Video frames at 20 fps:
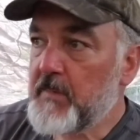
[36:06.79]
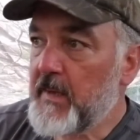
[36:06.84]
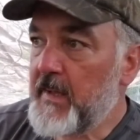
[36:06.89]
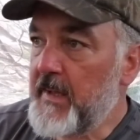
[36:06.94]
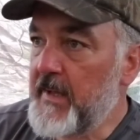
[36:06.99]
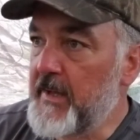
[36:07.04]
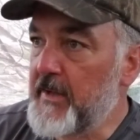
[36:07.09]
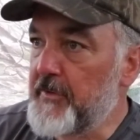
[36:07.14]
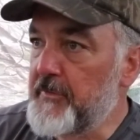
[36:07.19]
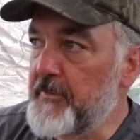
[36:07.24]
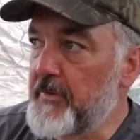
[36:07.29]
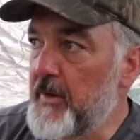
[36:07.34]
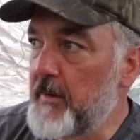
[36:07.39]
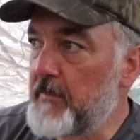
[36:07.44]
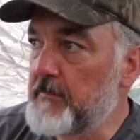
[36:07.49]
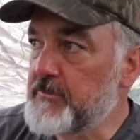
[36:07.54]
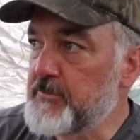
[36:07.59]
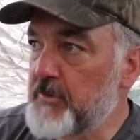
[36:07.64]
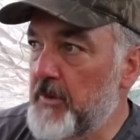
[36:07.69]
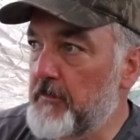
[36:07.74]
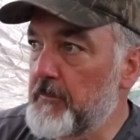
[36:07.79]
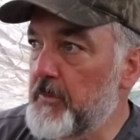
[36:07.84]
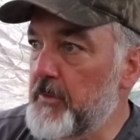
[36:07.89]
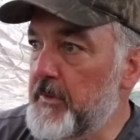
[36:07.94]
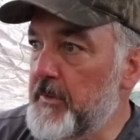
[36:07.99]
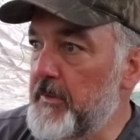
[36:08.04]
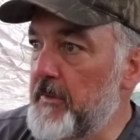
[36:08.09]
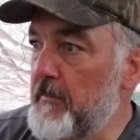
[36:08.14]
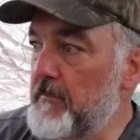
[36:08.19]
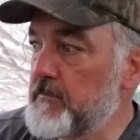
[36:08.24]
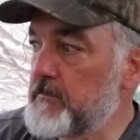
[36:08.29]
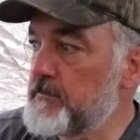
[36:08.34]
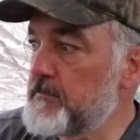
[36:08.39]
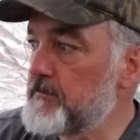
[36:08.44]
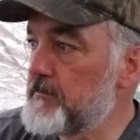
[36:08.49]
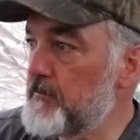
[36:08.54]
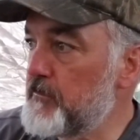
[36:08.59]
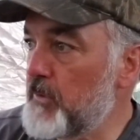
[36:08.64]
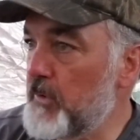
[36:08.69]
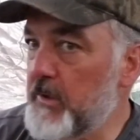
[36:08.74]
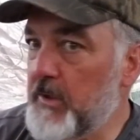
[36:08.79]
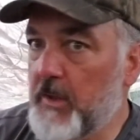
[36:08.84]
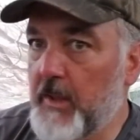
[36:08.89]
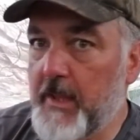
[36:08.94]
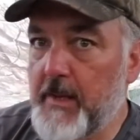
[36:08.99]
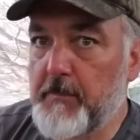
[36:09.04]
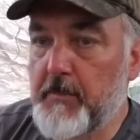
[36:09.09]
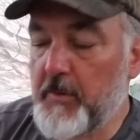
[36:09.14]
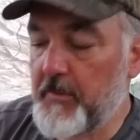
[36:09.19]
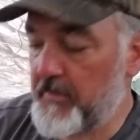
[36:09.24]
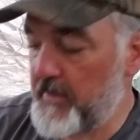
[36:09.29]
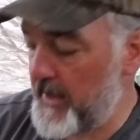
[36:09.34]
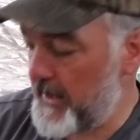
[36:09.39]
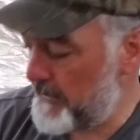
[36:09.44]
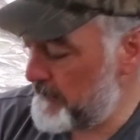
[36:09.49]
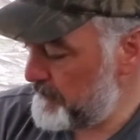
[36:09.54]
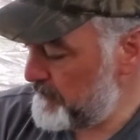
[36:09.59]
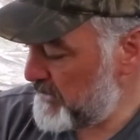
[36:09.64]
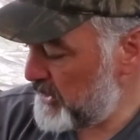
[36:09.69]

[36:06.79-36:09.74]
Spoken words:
And so I'm really, really glad about that.